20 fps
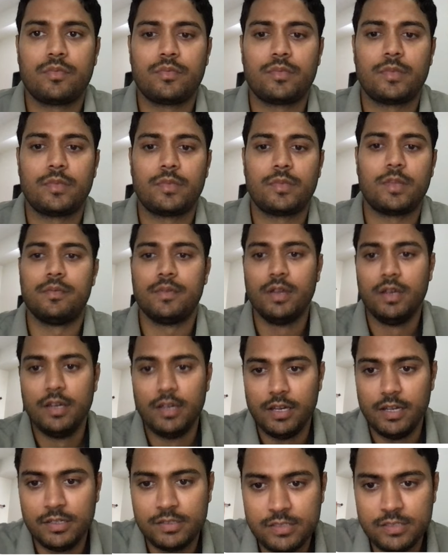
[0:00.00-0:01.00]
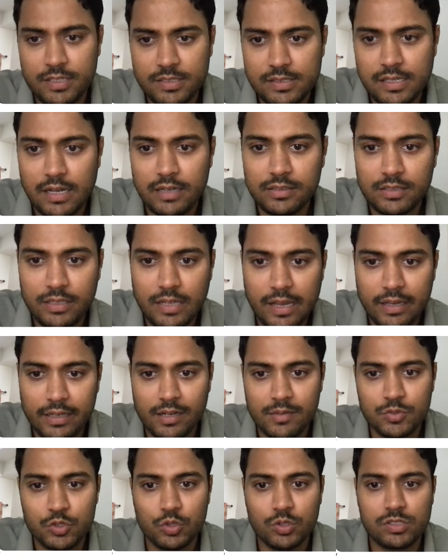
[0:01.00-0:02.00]
Yeah. It says that the
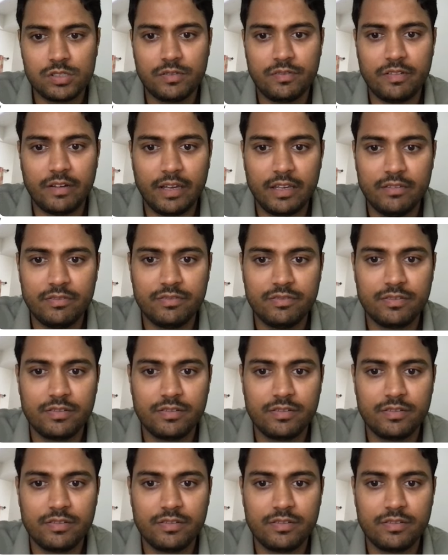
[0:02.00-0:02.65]
diagram shows 5